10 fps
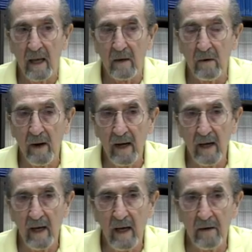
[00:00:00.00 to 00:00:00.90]

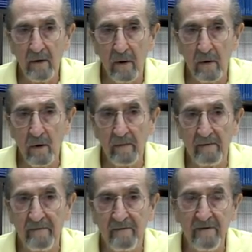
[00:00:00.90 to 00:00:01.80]
Correia and her group
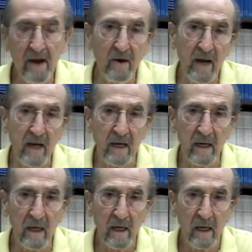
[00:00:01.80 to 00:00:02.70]
varied
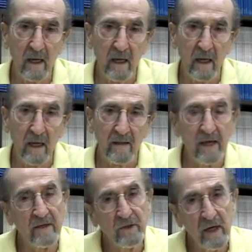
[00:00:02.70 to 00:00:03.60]
the
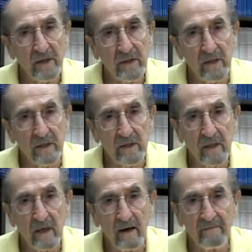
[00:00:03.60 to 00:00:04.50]
injustice
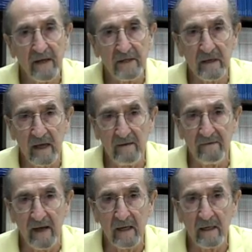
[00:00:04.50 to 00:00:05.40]
of this
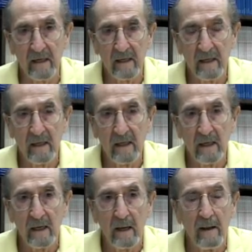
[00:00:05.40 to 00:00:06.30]
event
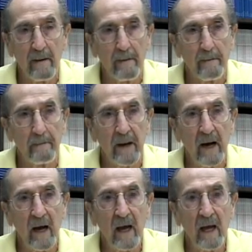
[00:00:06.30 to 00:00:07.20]

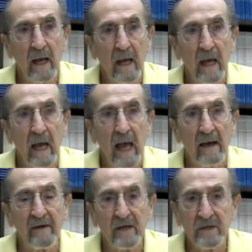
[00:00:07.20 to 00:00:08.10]
by
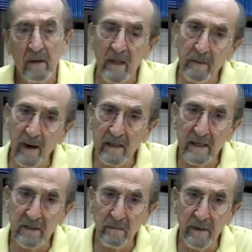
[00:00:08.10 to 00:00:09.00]
having some of the
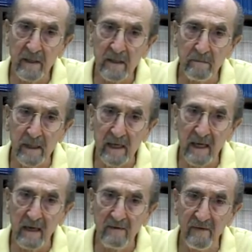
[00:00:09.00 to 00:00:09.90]
participants
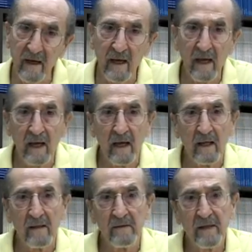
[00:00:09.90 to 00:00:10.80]
believe
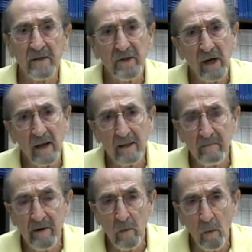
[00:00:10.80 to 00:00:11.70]
that the child had
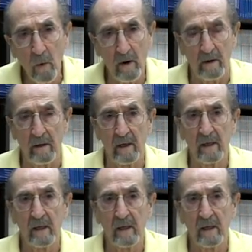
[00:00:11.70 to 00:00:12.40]
been warned